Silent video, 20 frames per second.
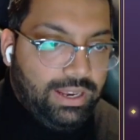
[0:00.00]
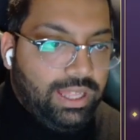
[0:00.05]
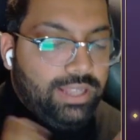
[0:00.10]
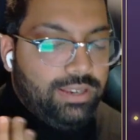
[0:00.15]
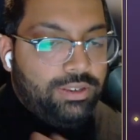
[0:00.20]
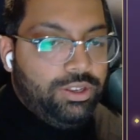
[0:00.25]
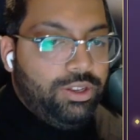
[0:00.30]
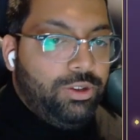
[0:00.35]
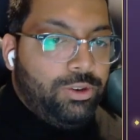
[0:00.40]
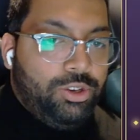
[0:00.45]

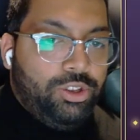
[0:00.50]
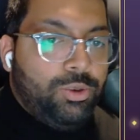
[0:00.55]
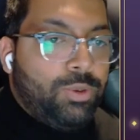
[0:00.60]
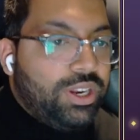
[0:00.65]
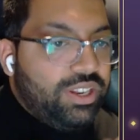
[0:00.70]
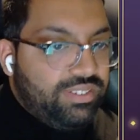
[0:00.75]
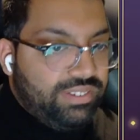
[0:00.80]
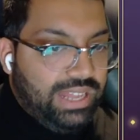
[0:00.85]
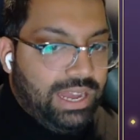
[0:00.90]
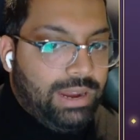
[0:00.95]
Like, do you
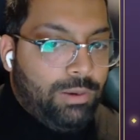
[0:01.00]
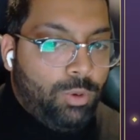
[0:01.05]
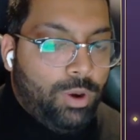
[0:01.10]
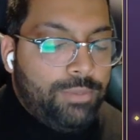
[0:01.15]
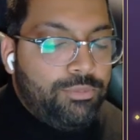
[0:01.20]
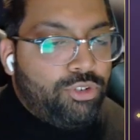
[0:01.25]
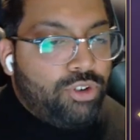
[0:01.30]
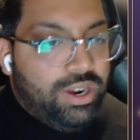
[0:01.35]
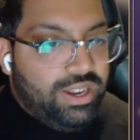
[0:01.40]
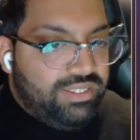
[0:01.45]
understand what
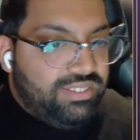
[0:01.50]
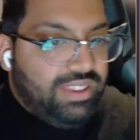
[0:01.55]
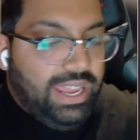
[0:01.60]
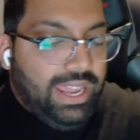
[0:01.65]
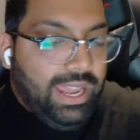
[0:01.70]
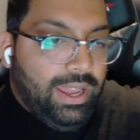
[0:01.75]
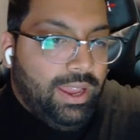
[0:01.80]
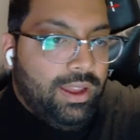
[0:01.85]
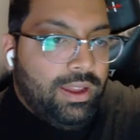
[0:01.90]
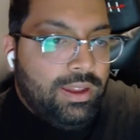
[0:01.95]
I'm trying to
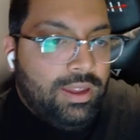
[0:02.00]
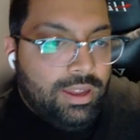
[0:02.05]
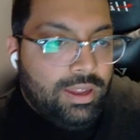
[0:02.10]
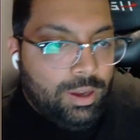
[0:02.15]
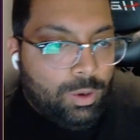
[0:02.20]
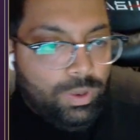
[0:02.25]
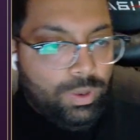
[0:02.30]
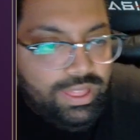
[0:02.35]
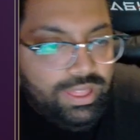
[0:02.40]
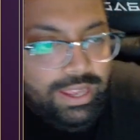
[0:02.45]
say here
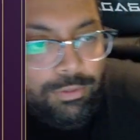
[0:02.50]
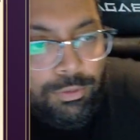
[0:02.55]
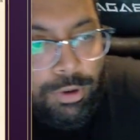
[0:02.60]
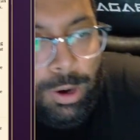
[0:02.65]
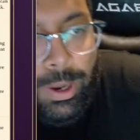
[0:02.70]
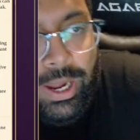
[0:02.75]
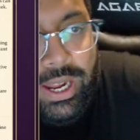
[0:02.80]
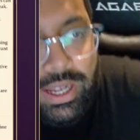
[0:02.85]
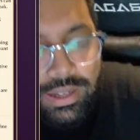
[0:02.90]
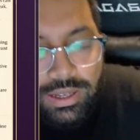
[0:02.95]
with
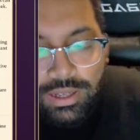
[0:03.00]
heroic?